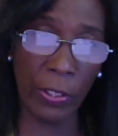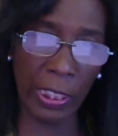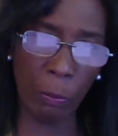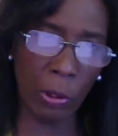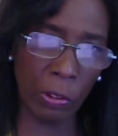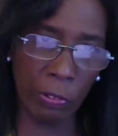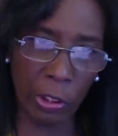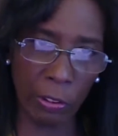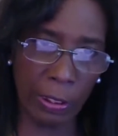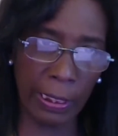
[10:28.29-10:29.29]
You want to
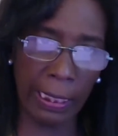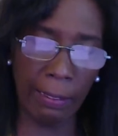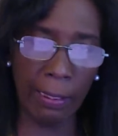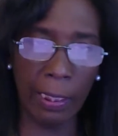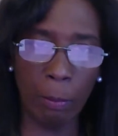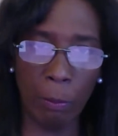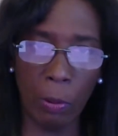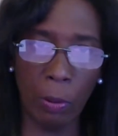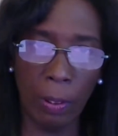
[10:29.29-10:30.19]
reduce it down a little more.